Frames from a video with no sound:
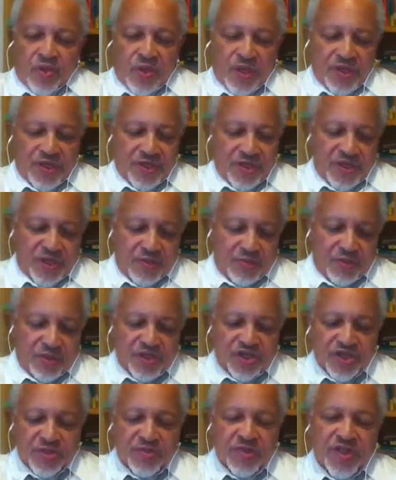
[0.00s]
When the
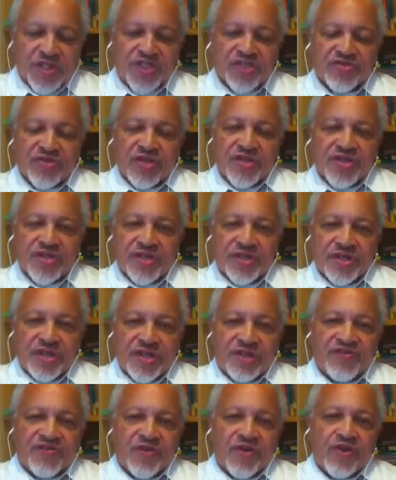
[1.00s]
Bush administration
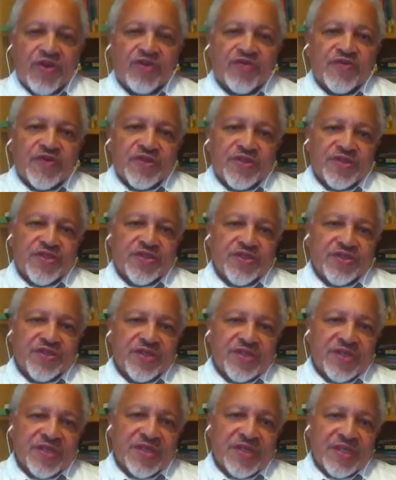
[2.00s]
left
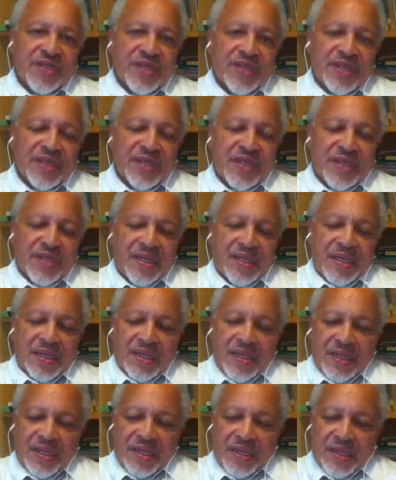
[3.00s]
office,
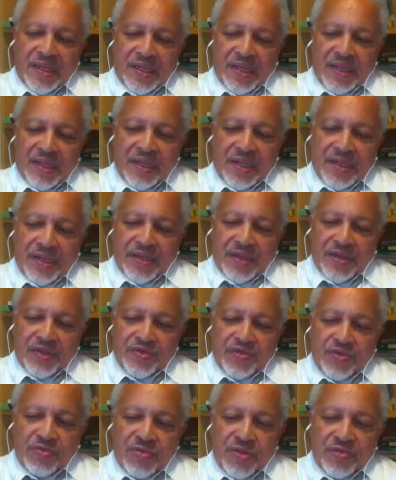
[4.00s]

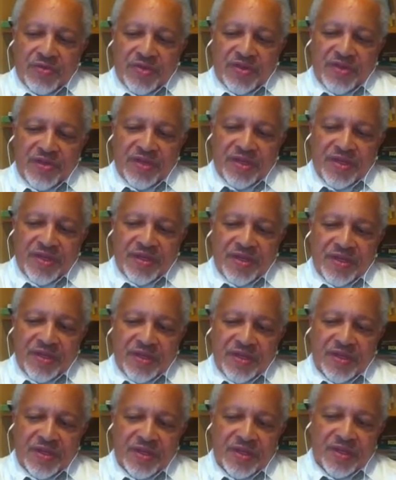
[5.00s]
remember
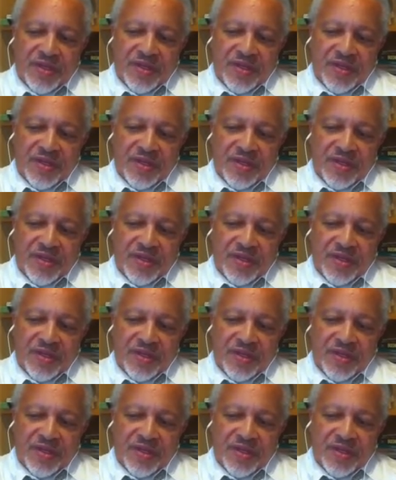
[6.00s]
they